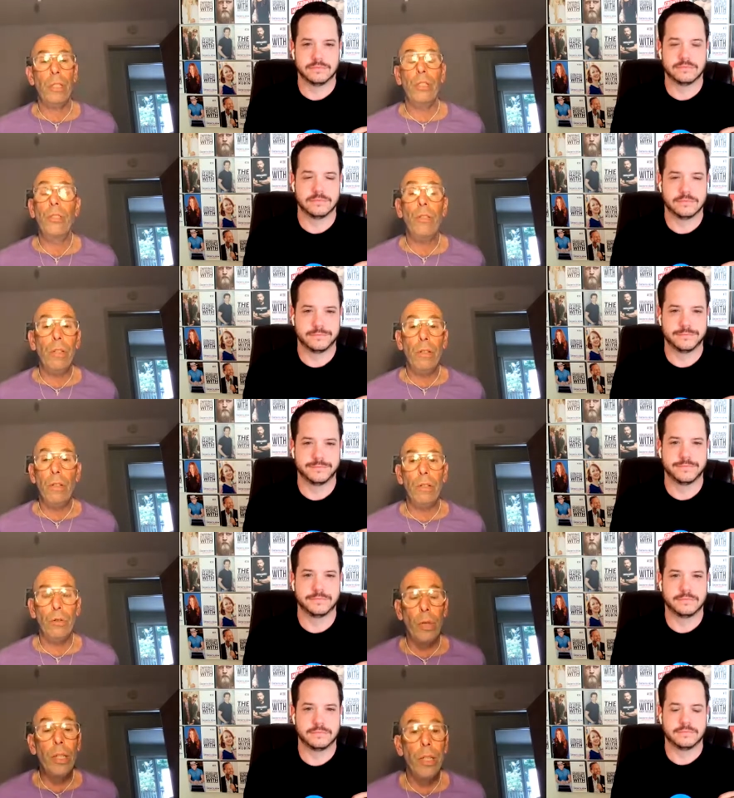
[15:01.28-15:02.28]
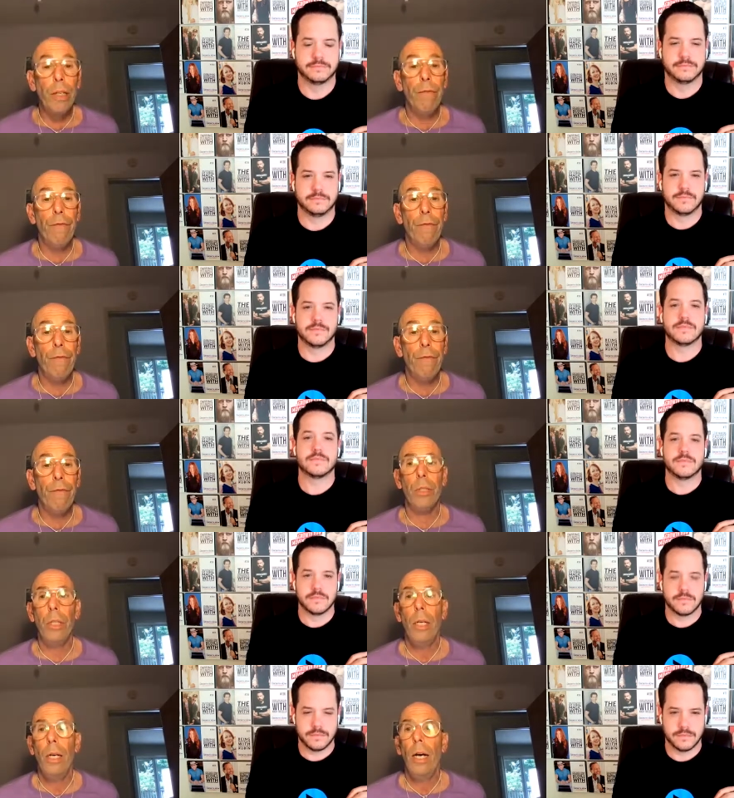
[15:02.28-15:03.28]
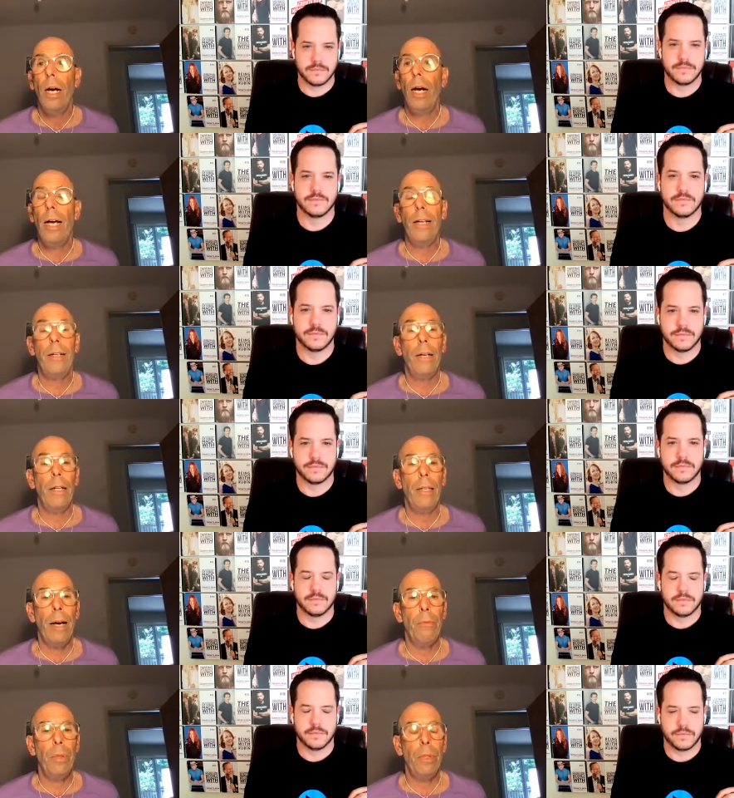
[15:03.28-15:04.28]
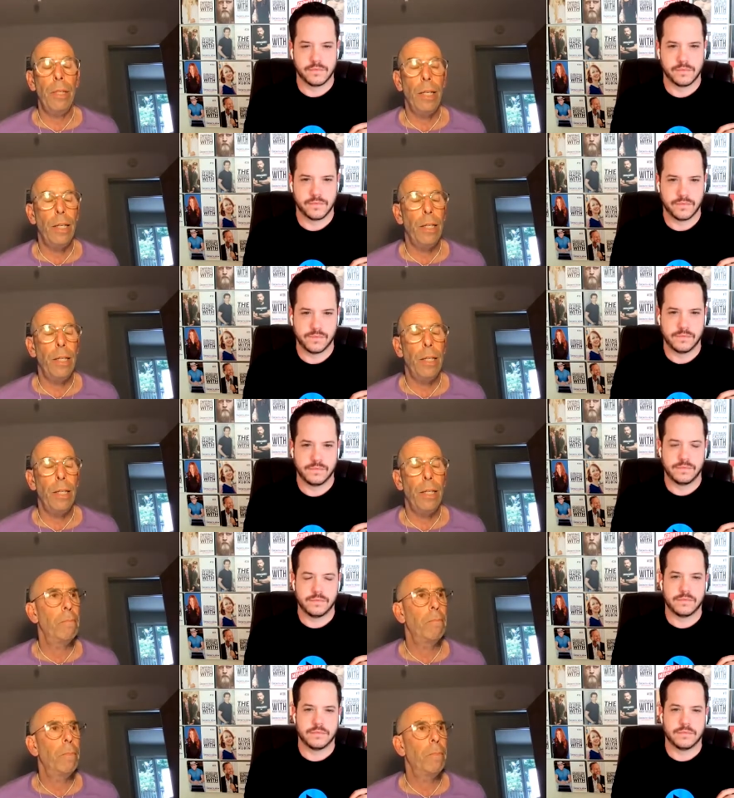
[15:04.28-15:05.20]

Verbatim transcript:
Speaker 1: it's, it's strictly enforced and and that was a um,